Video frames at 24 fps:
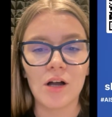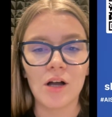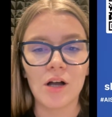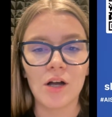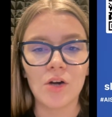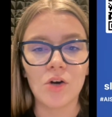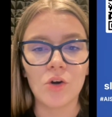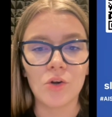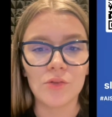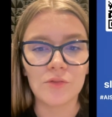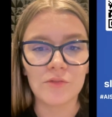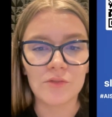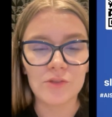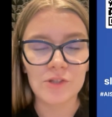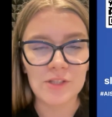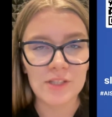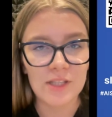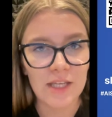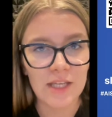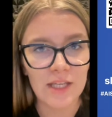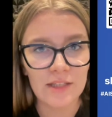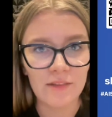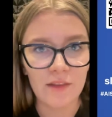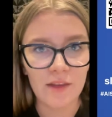
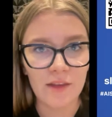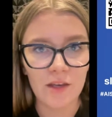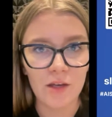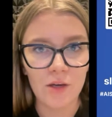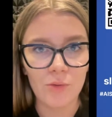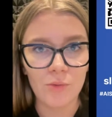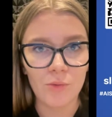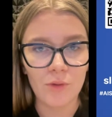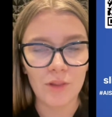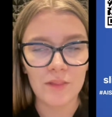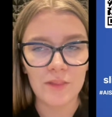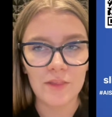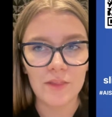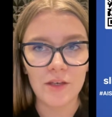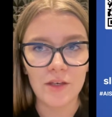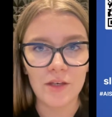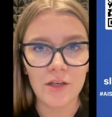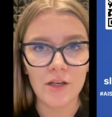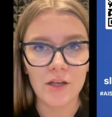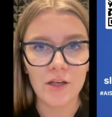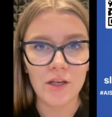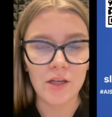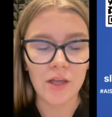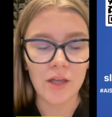conversating with
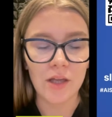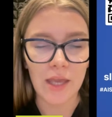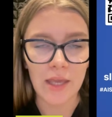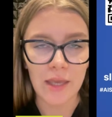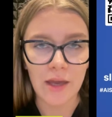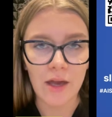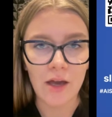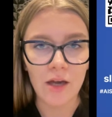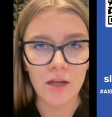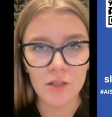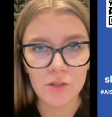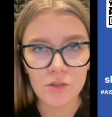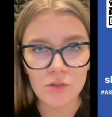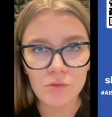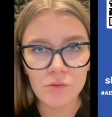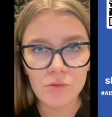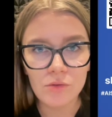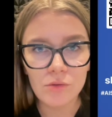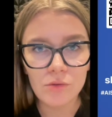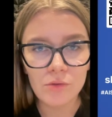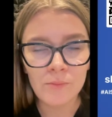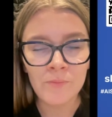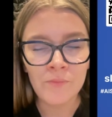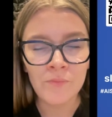the AI
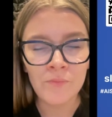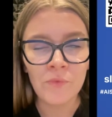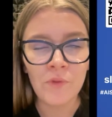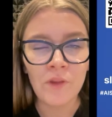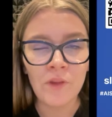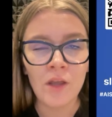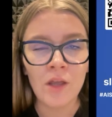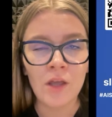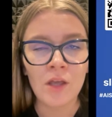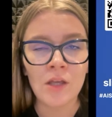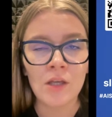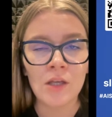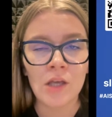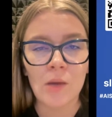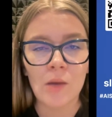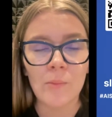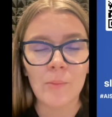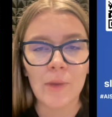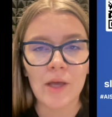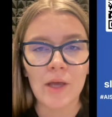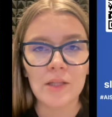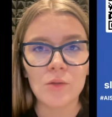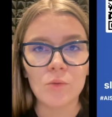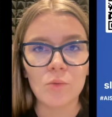tool.
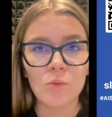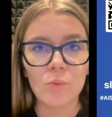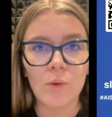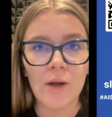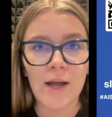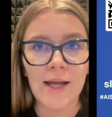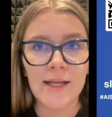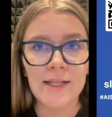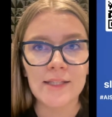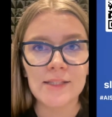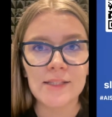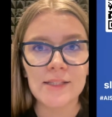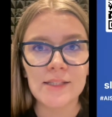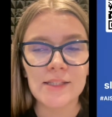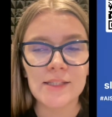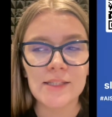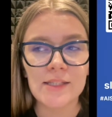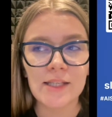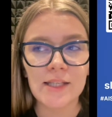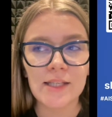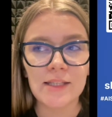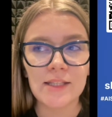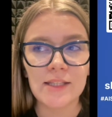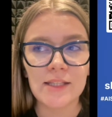But once
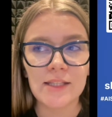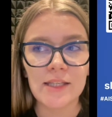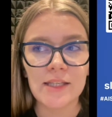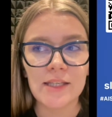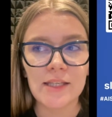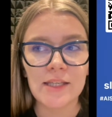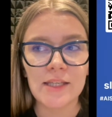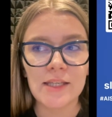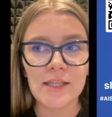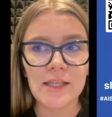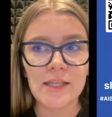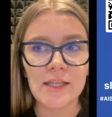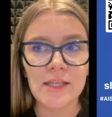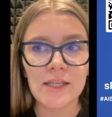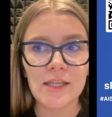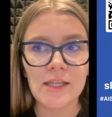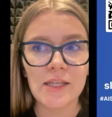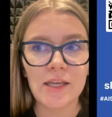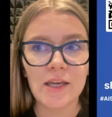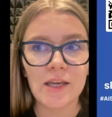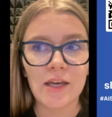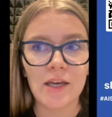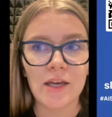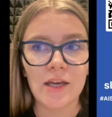
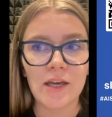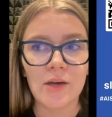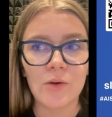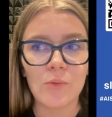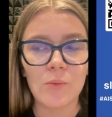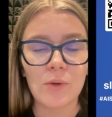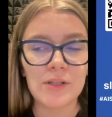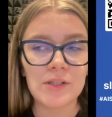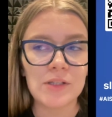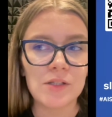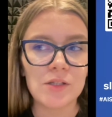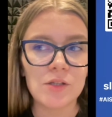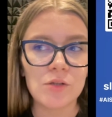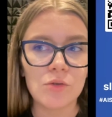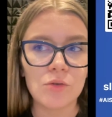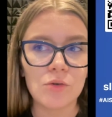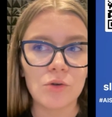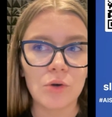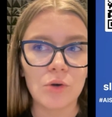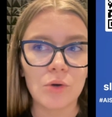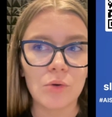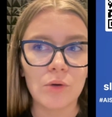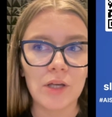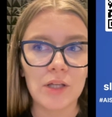you
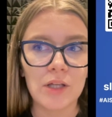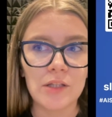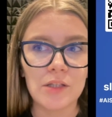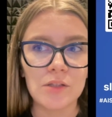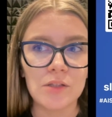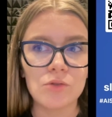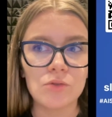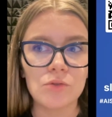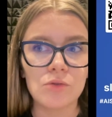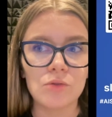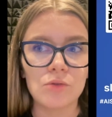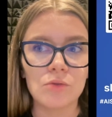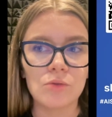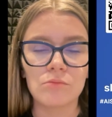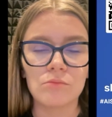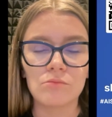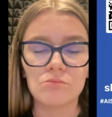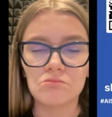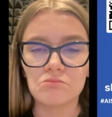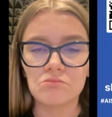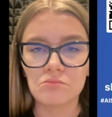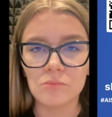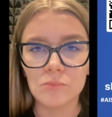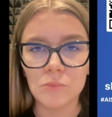go into
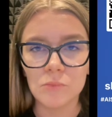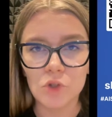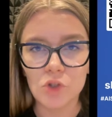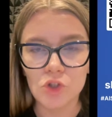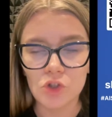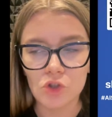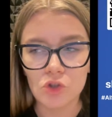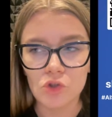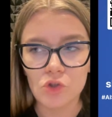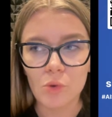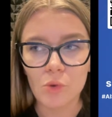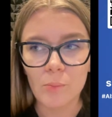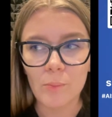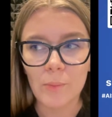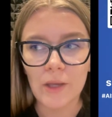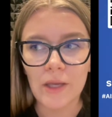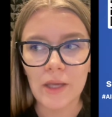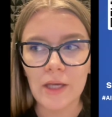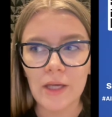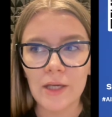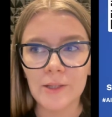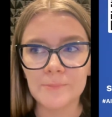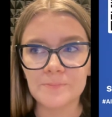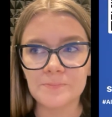the
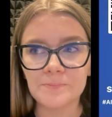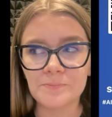topic